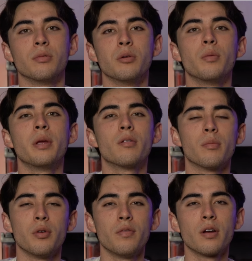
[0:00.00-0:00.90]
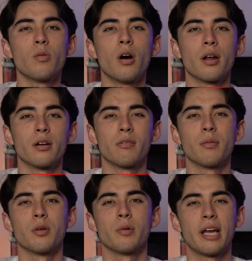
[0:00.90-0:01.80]
we will be removing water
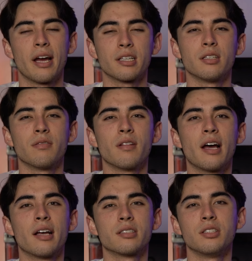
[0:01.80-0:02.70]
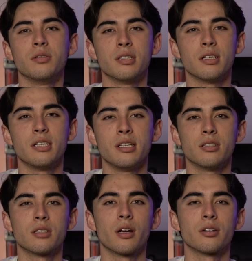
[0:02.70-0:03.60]
from the reaction flask using a
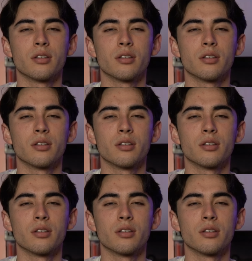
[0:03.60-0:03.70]
Dean-Stark